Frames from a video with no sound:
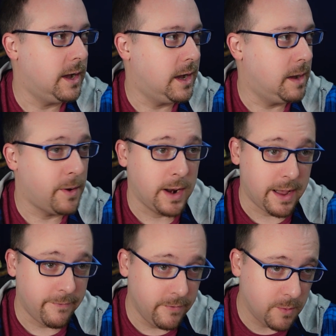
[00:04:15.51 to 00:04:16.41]
Uh, about
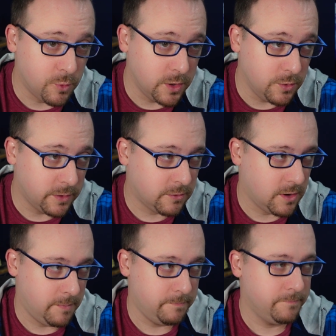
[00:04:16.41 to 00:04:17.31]
half of them were new to
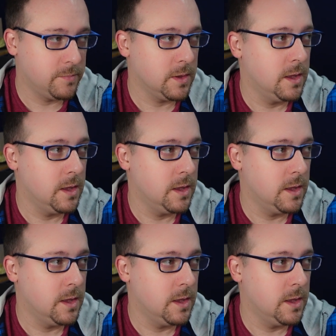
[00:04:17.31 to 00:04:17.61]
Scrum.